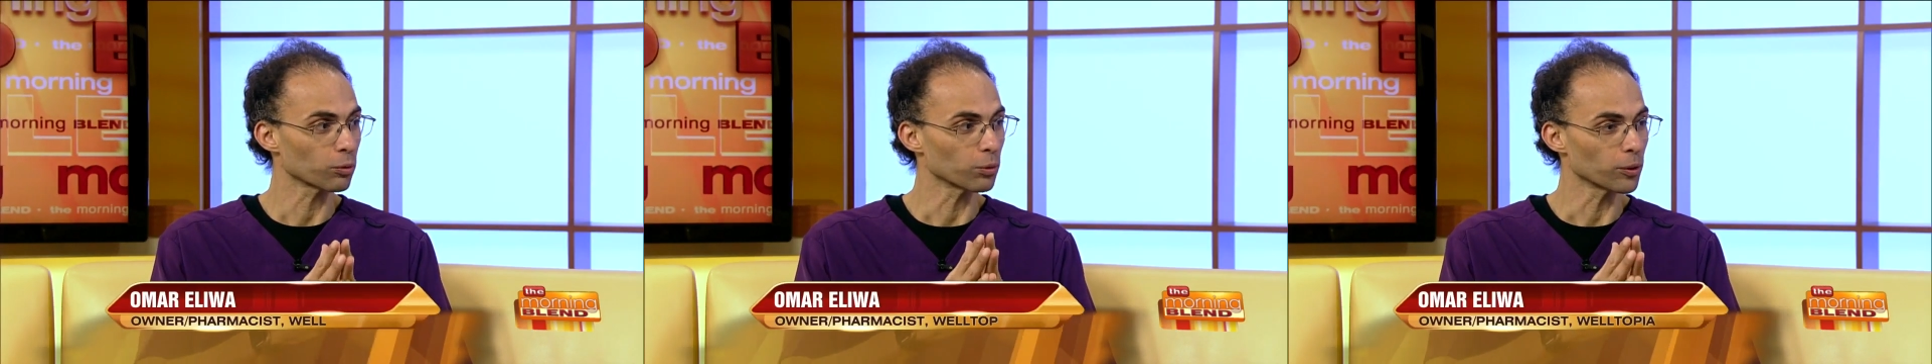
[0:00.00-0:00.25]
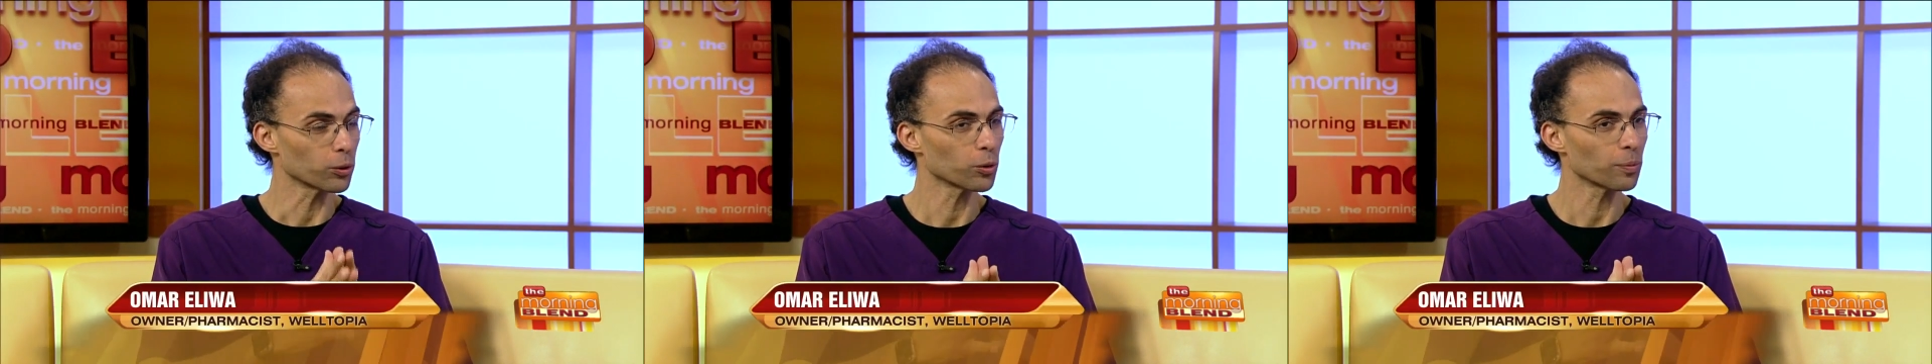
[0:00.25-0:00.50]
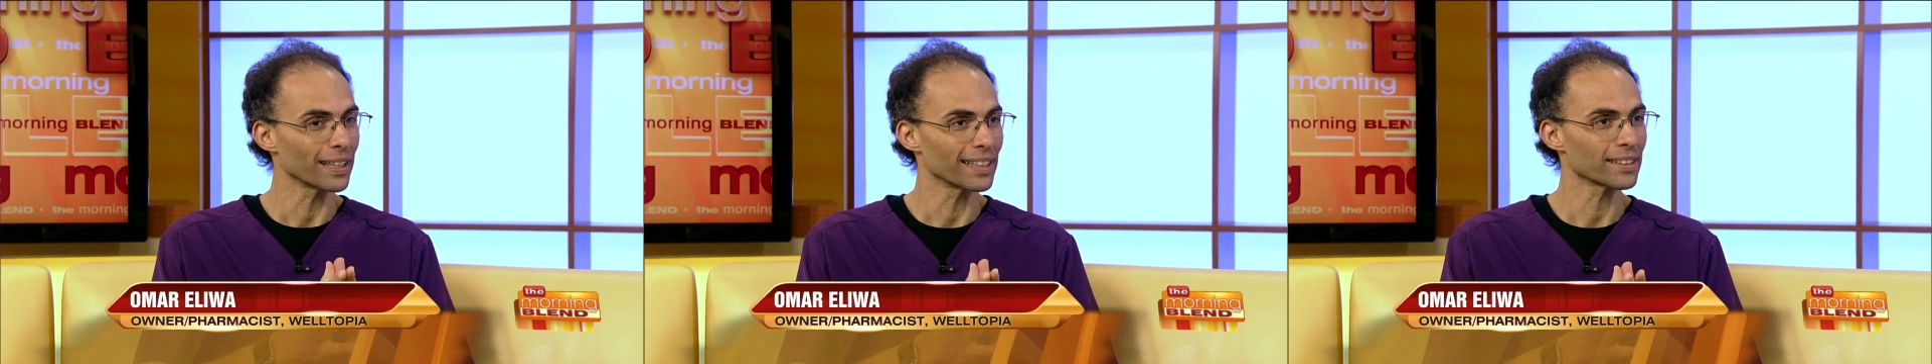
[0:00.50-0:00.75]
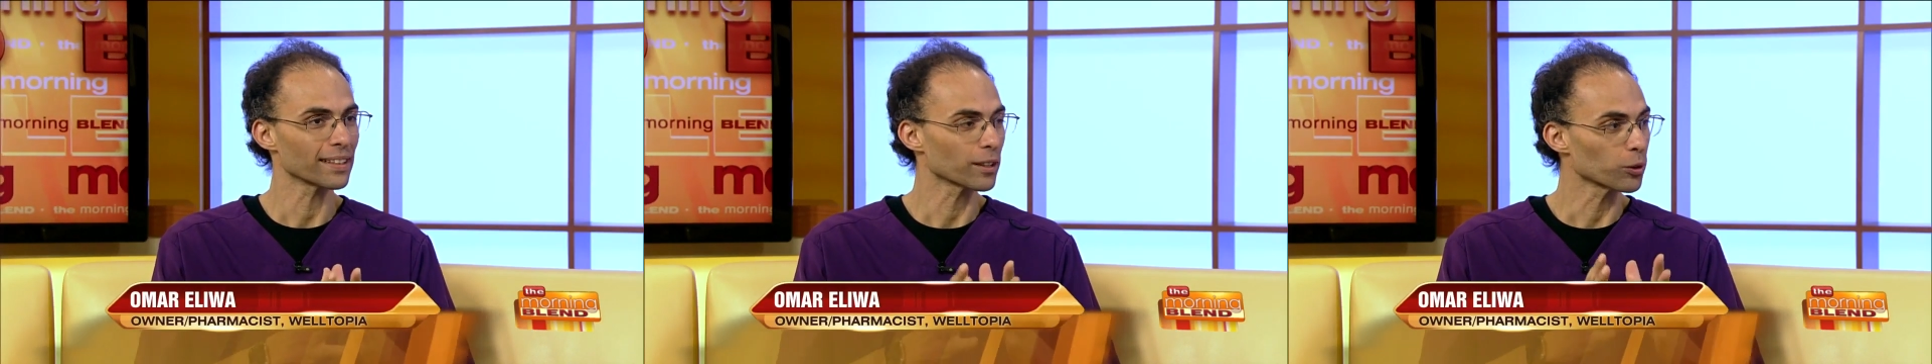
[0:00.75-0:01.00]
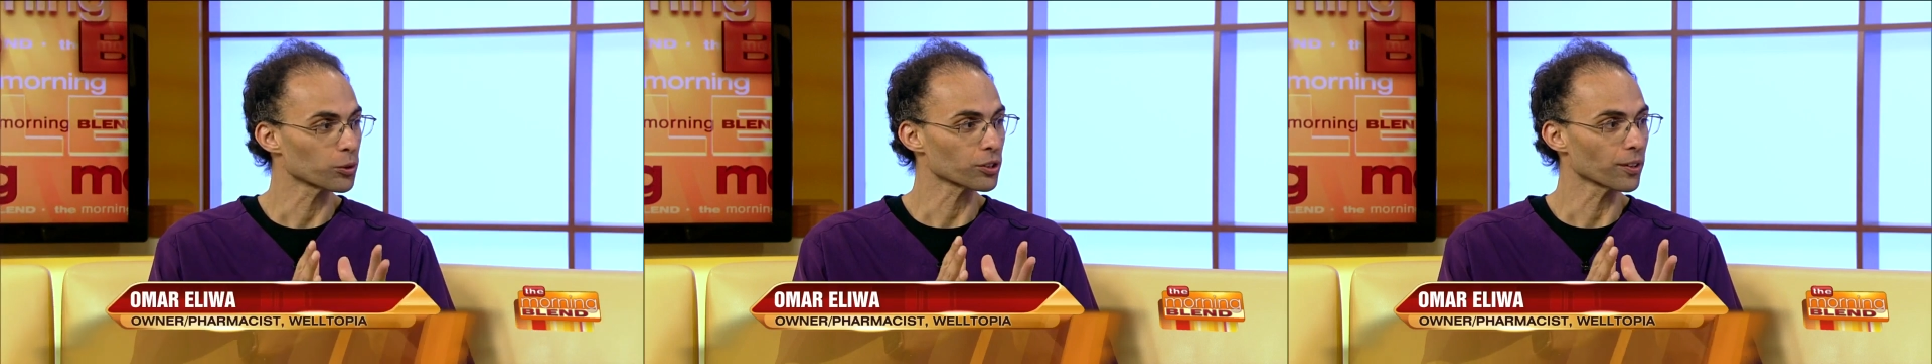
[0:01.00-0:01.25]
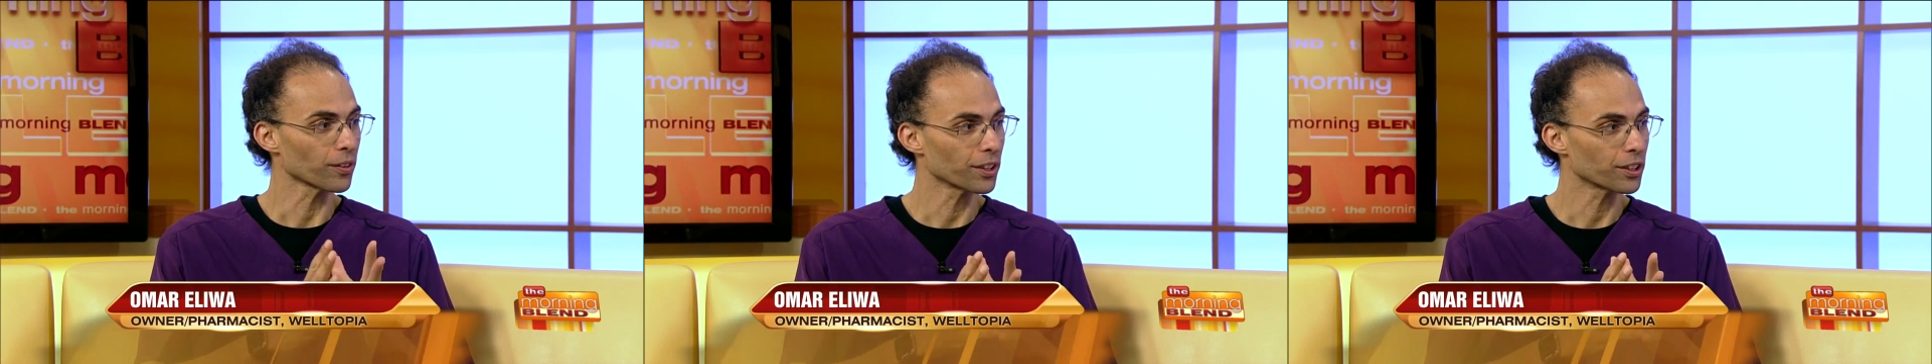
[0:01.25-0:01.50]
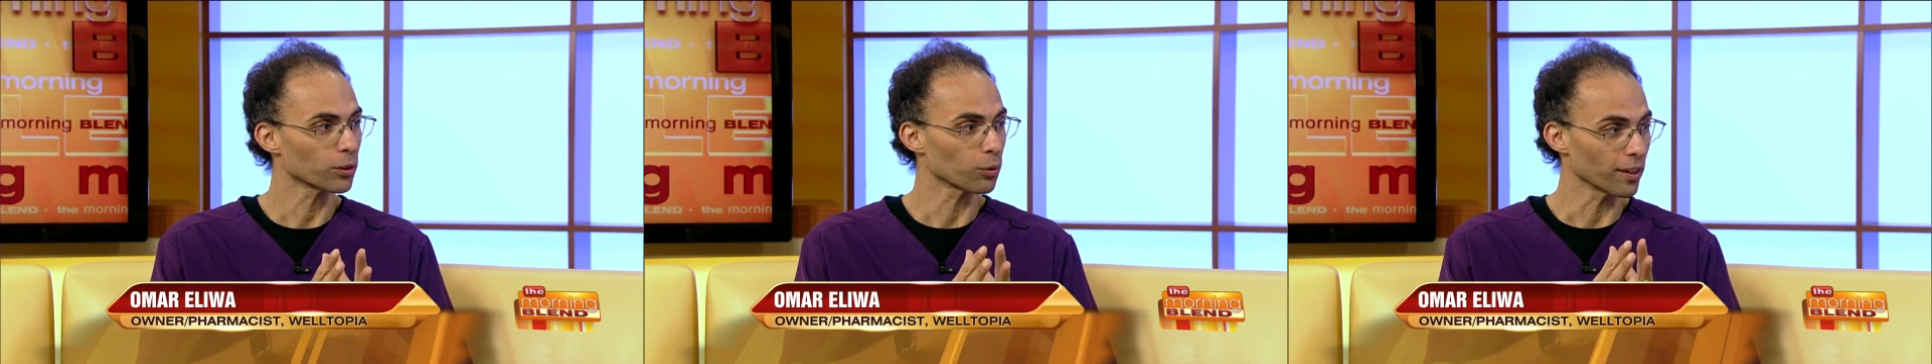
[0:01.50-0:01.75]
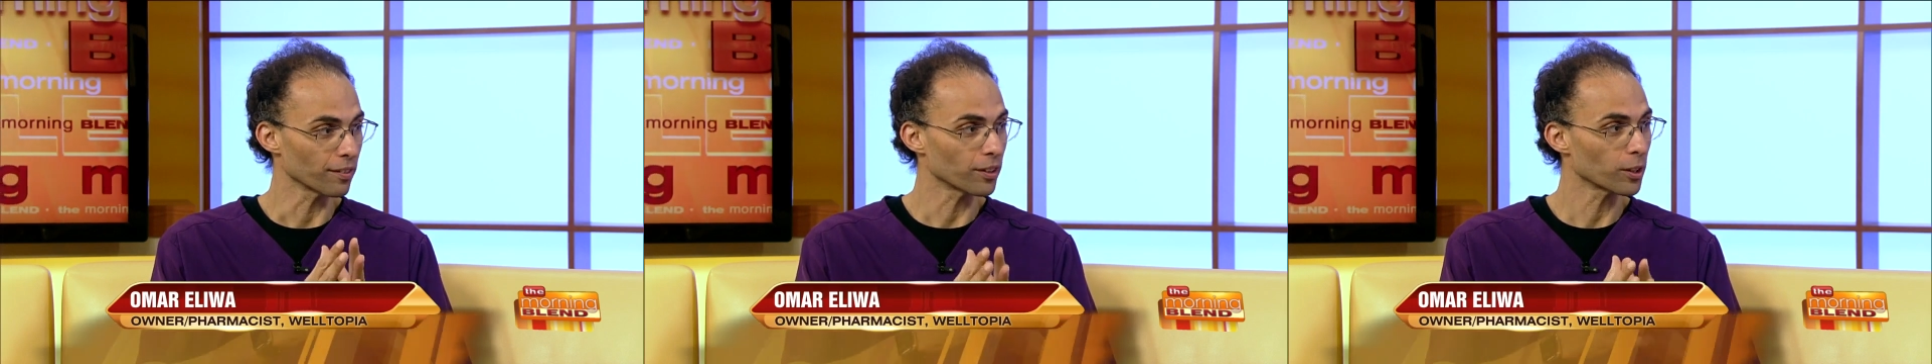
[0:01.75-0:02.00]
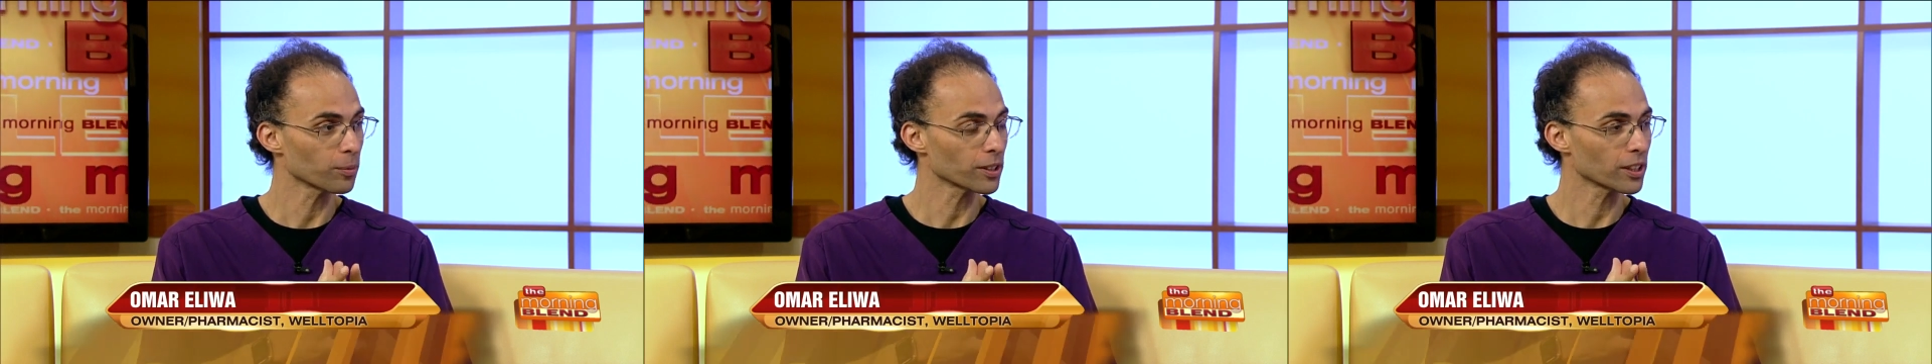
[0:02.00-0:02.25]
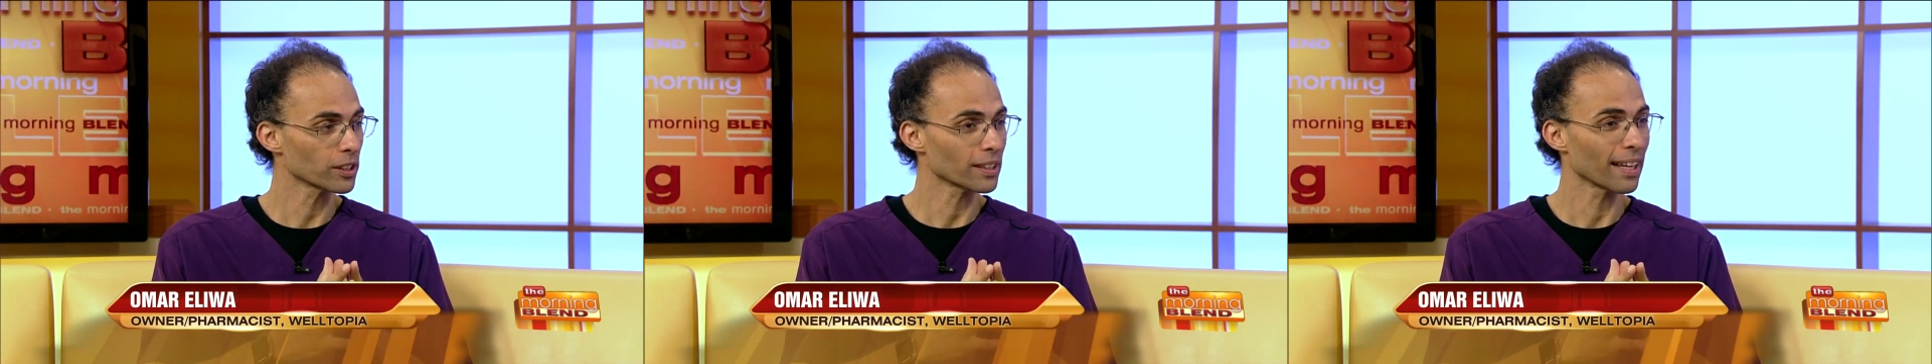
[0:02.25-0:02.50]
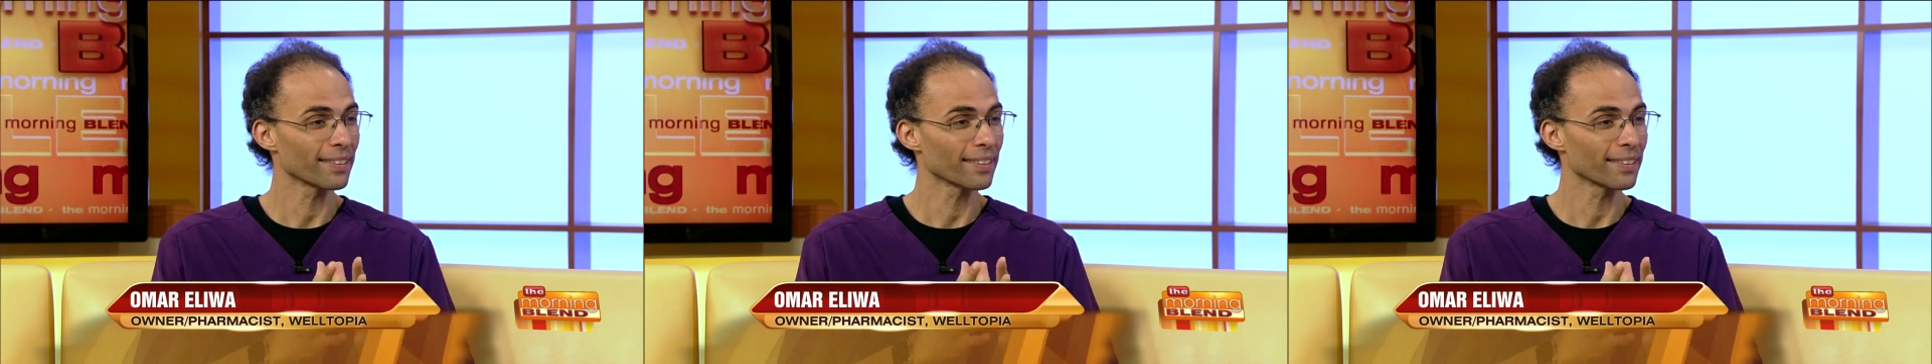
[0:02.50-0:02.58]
Welltopia is a consultation with a pharmacist,